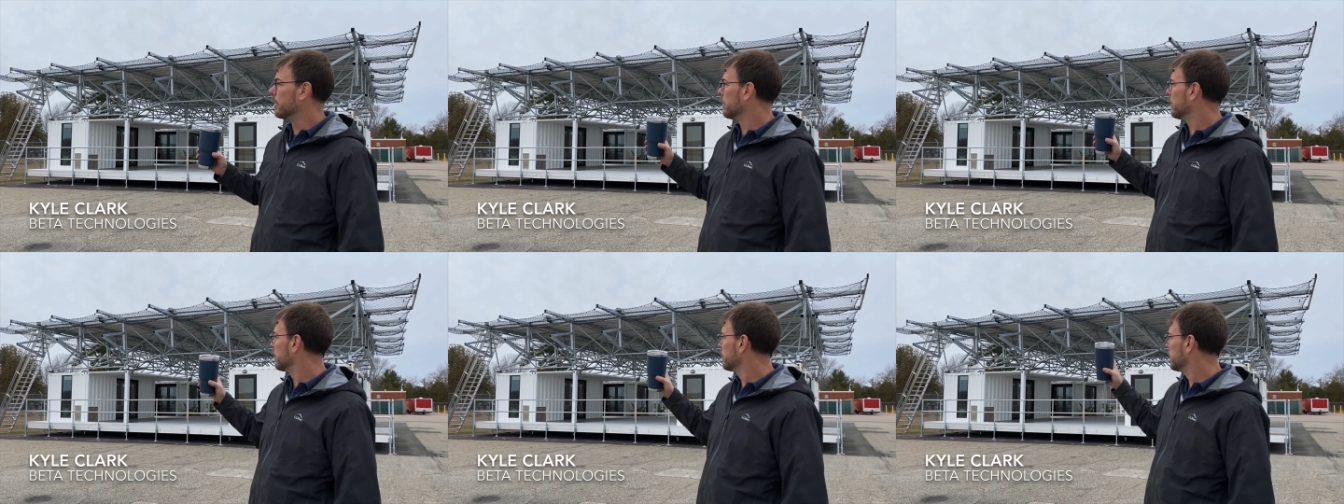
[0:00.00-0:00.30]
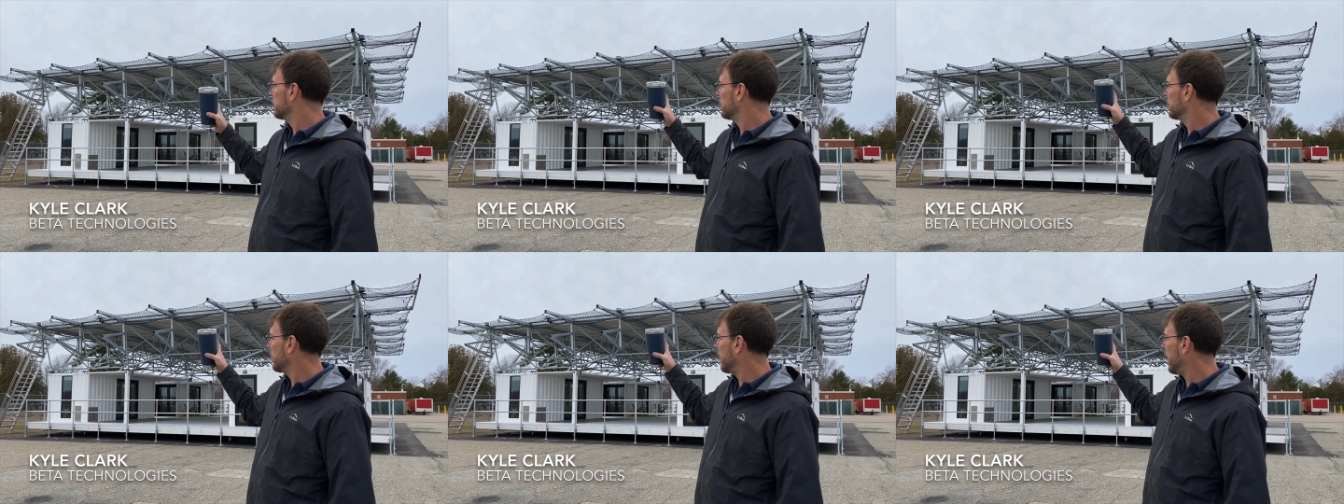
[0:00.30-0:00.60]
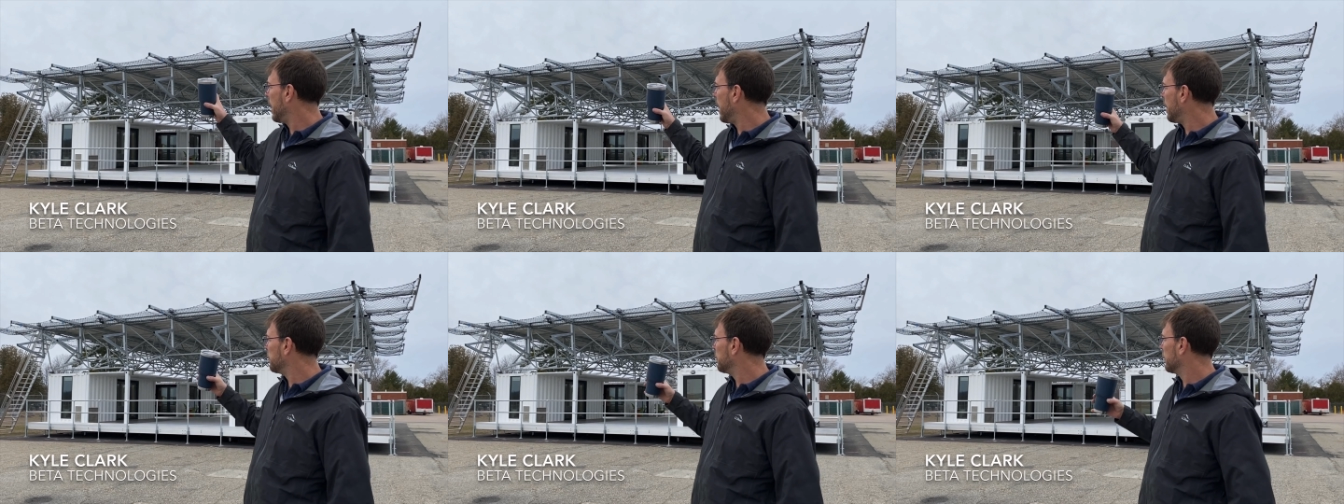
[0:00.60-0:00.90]
the
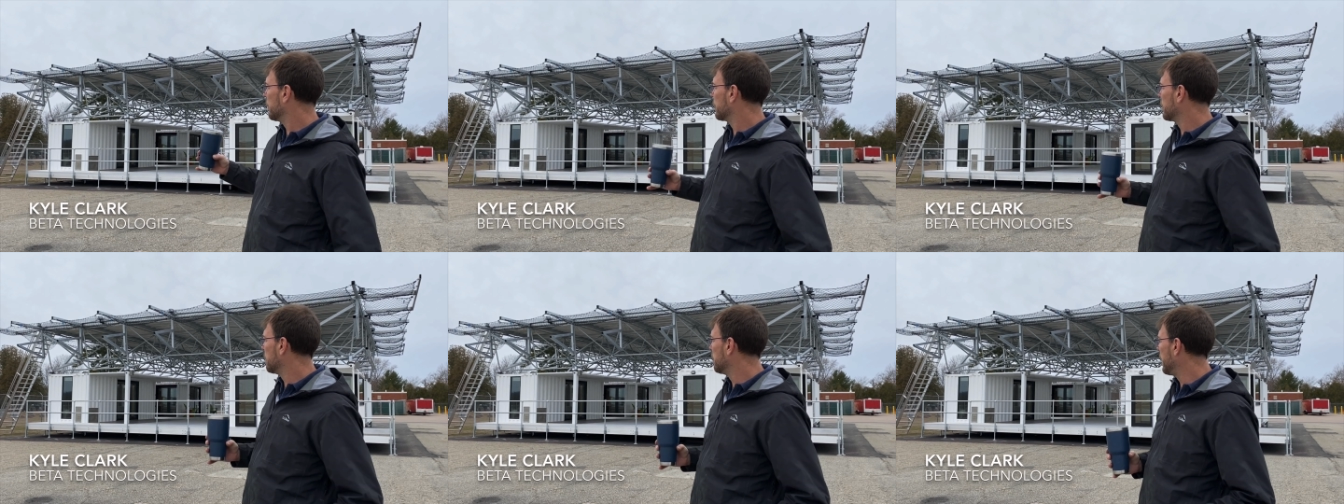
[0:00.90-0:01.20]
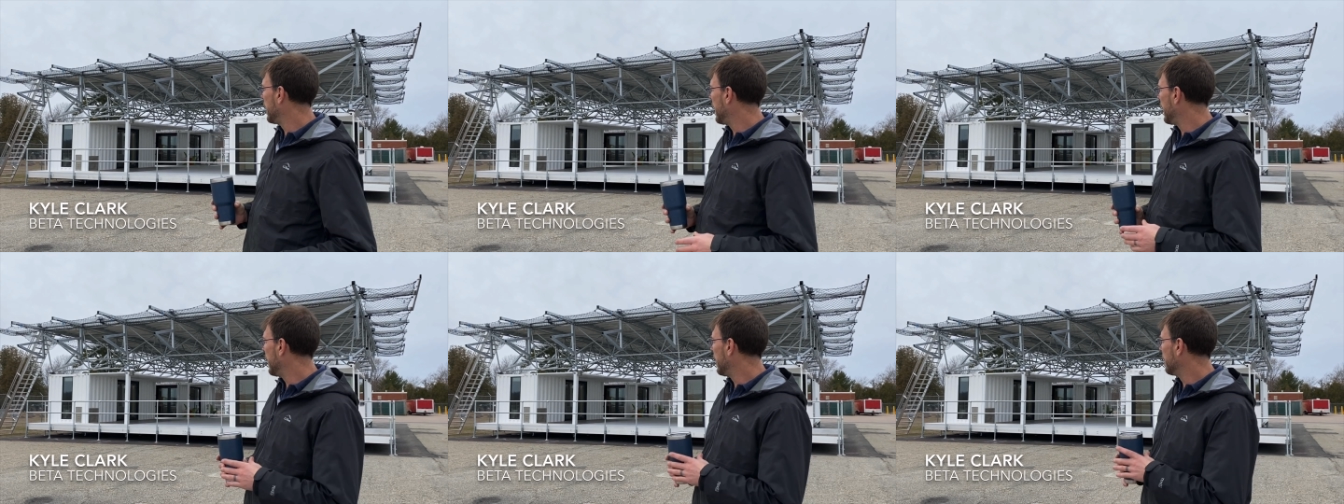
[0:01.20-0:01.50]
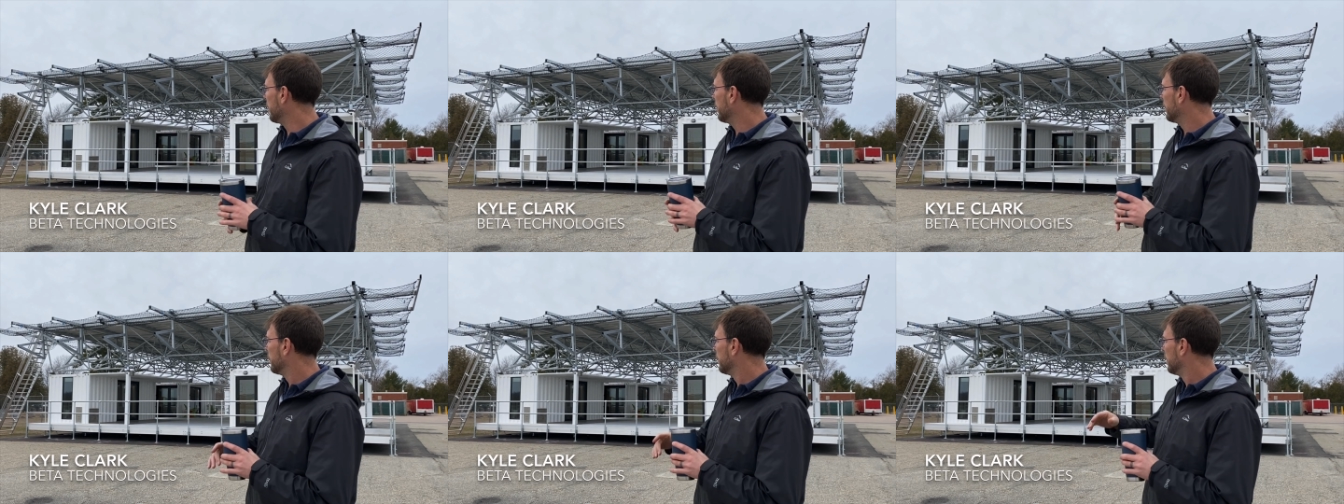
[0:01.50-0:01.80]
top of the
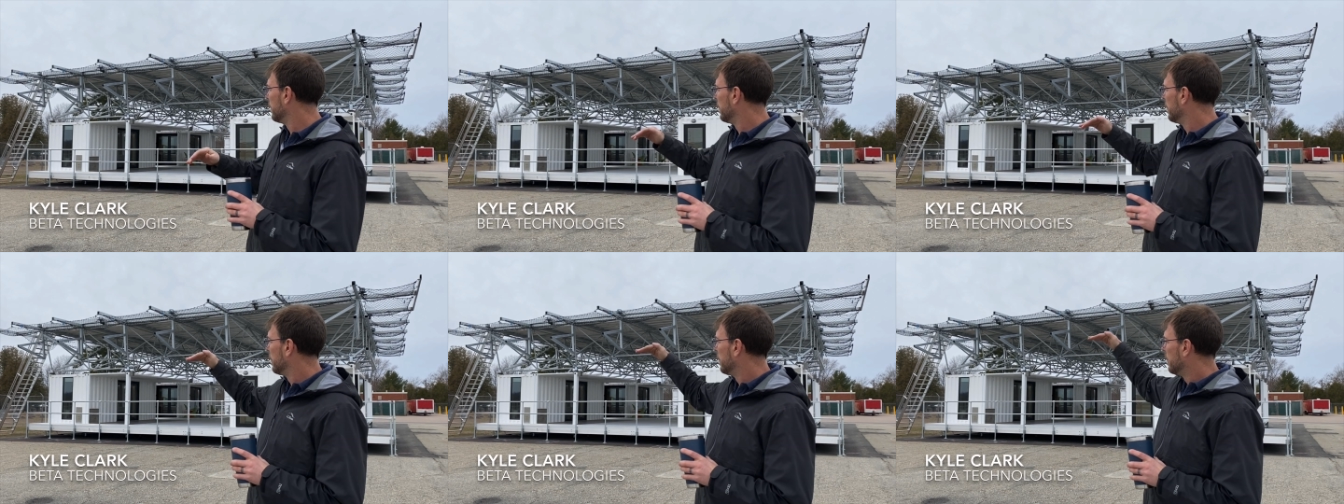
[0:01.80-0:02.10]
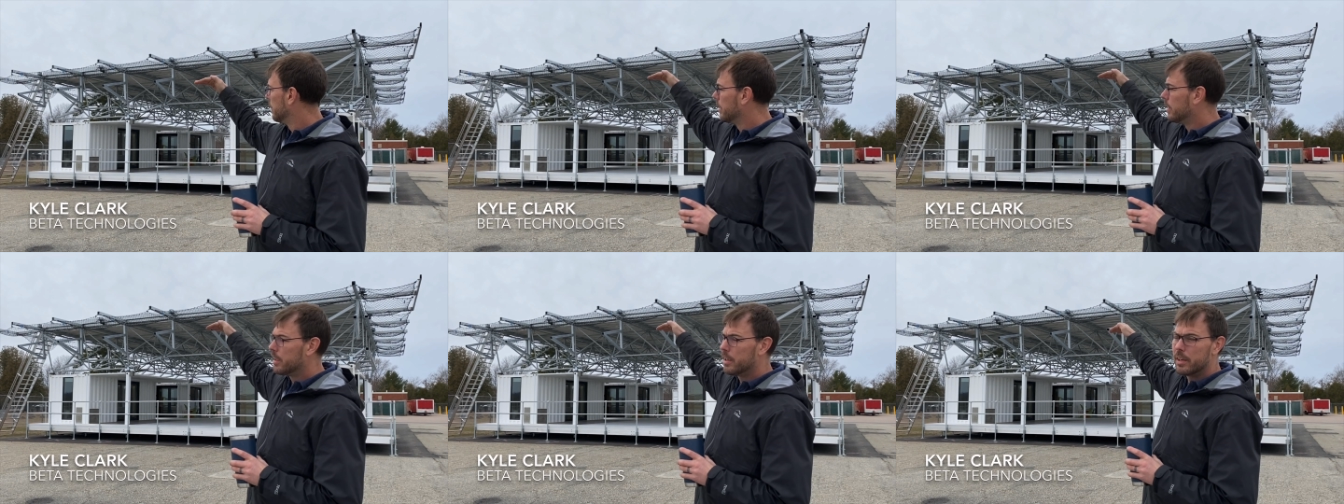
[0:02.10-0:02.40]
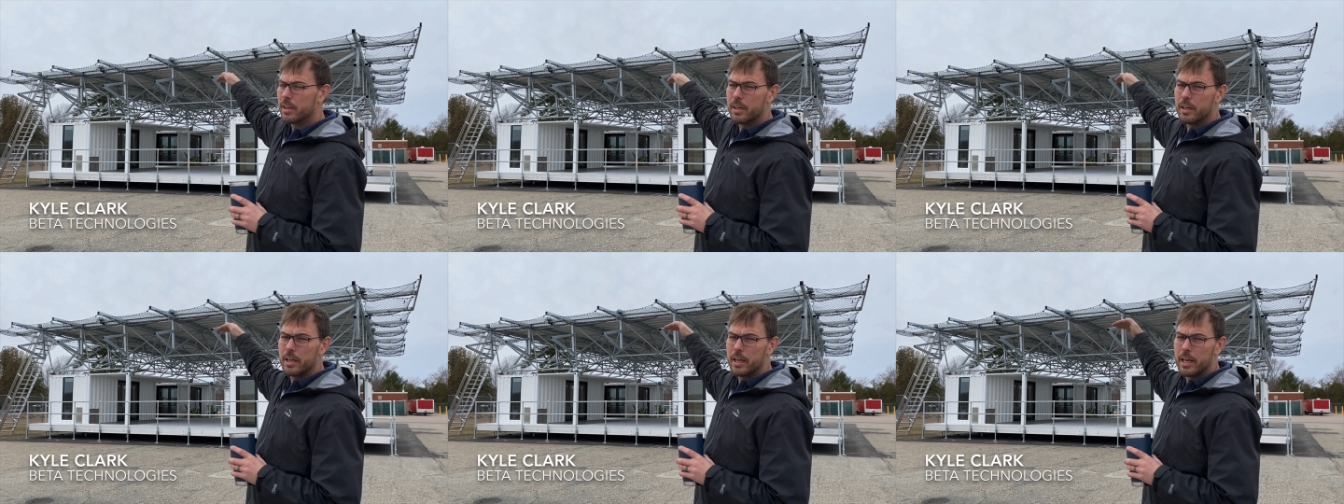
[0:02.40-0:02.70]
pad
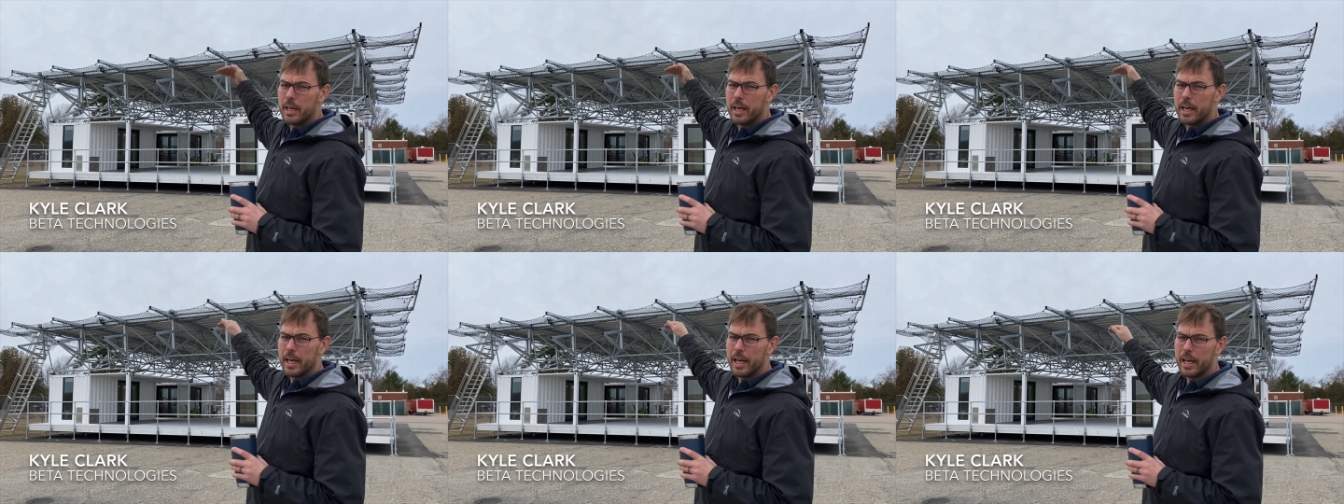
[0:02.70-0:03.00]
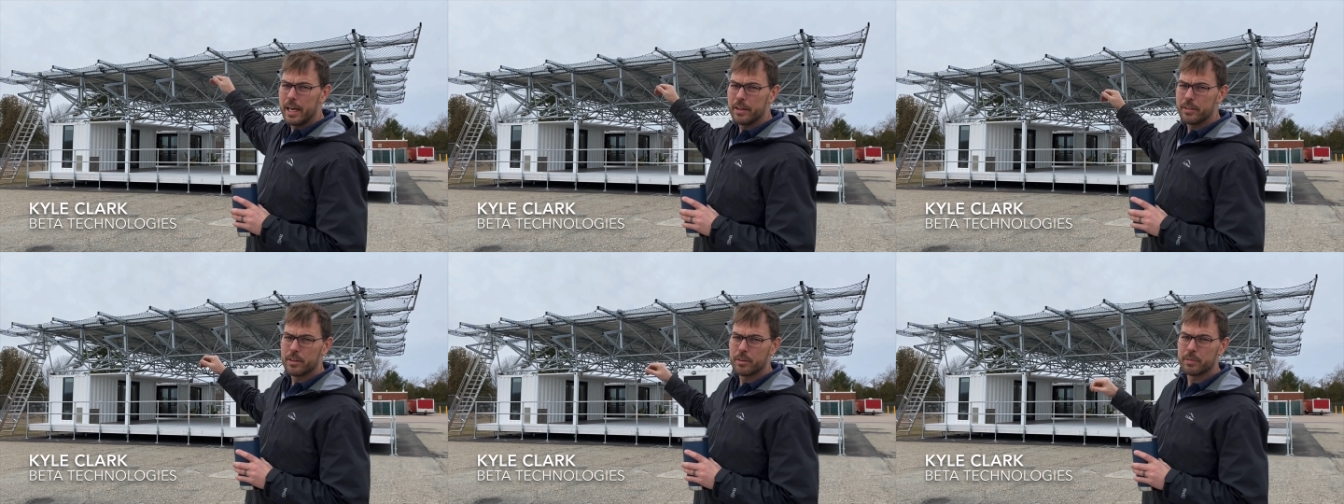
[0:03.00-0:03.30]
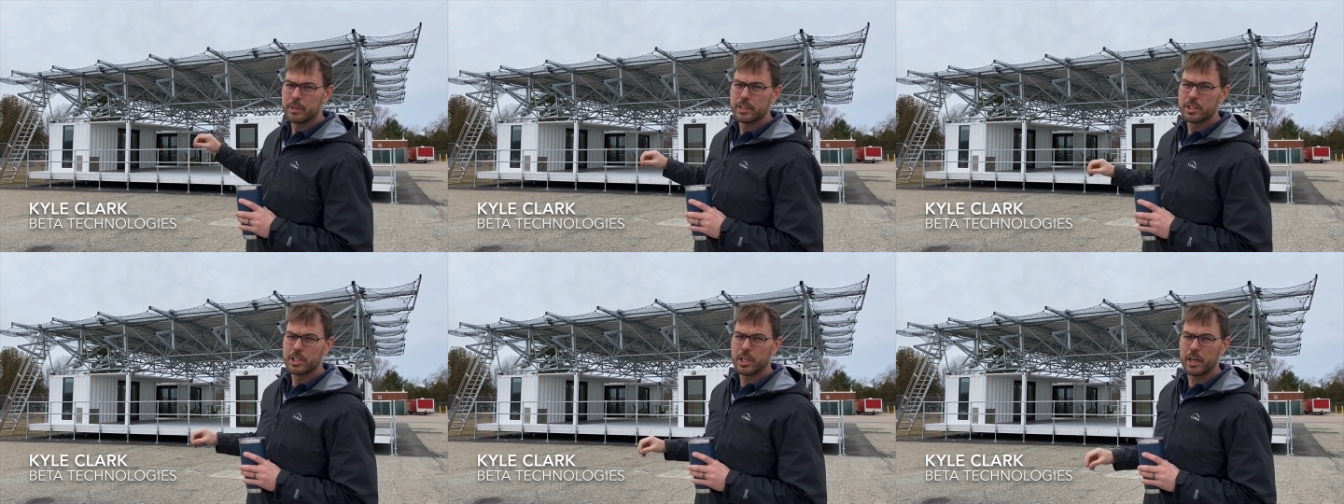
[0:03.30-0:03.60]
and the
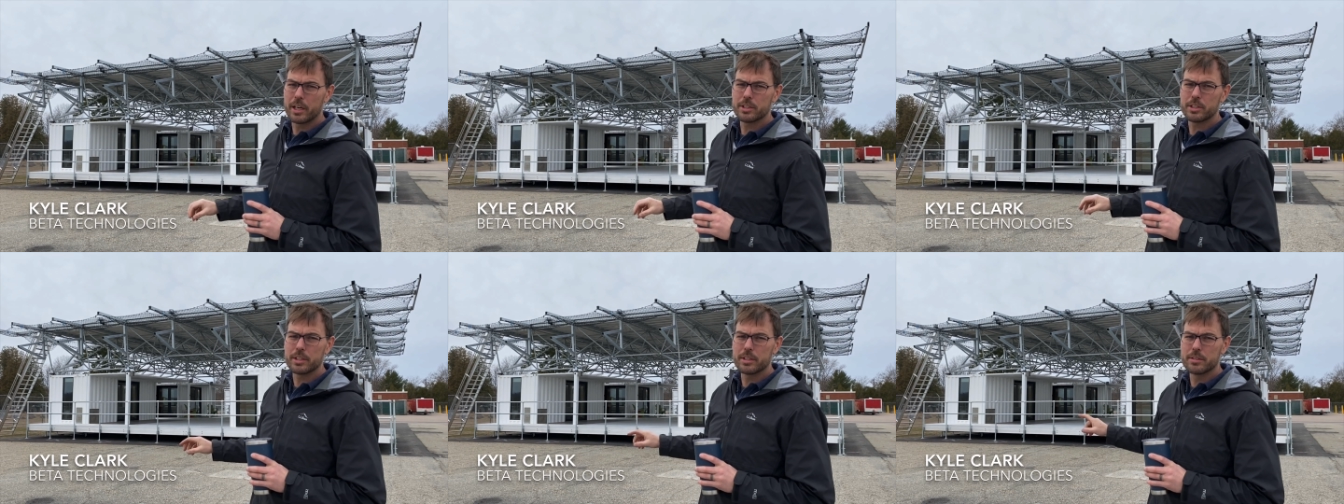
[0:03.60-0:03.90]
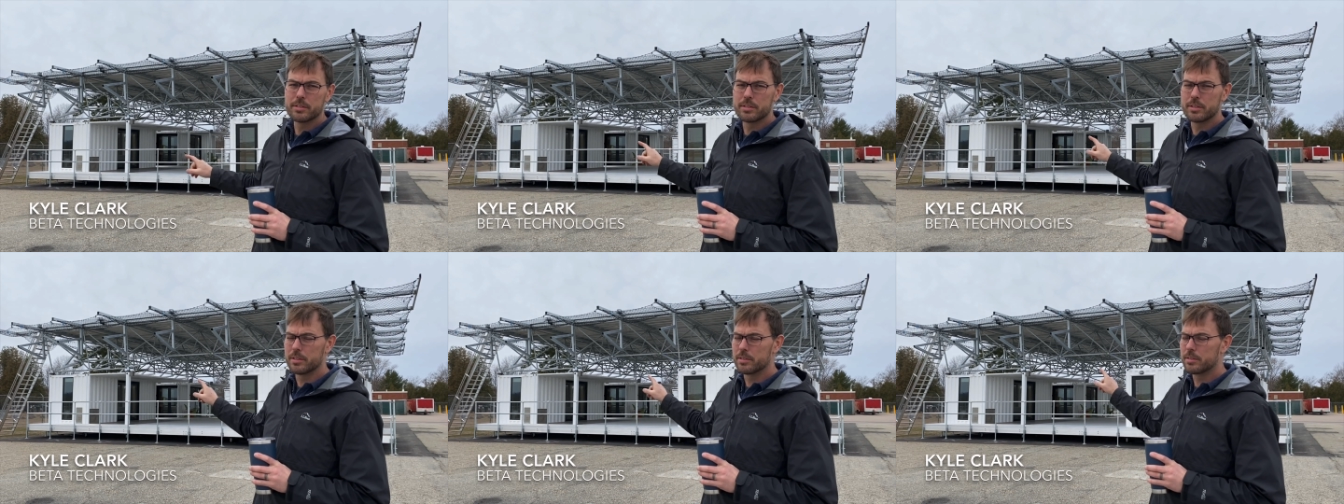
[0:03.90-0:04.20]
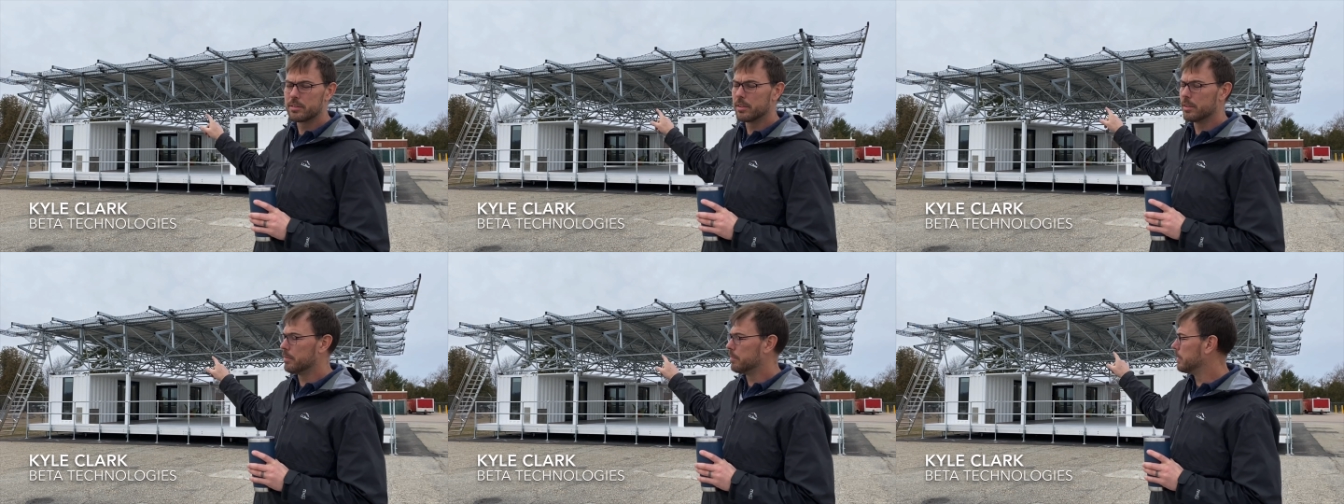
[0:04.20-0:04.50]
recharging
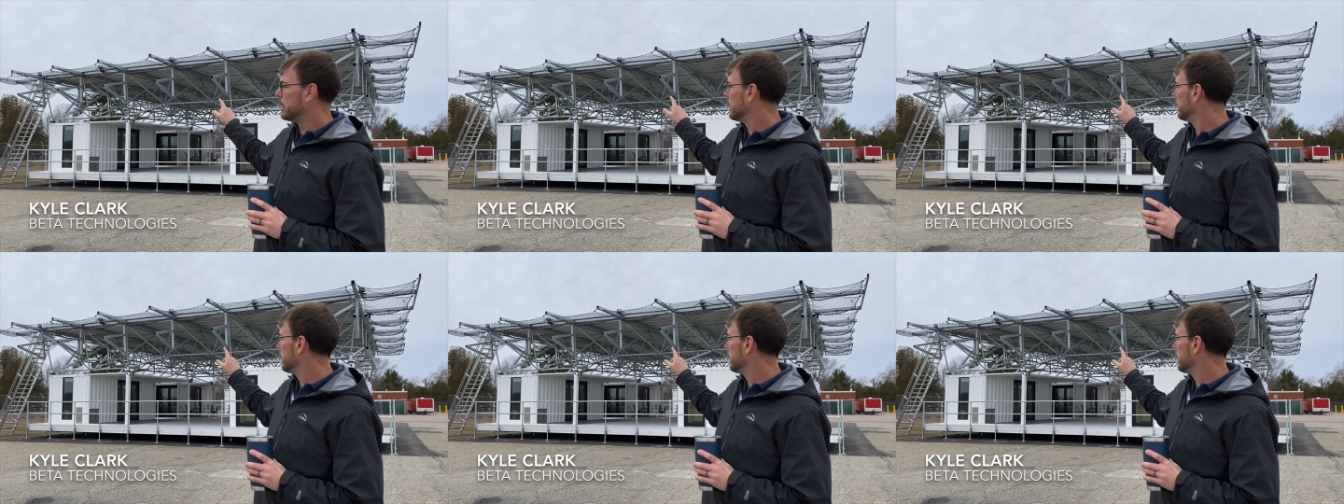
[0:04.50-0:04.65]
system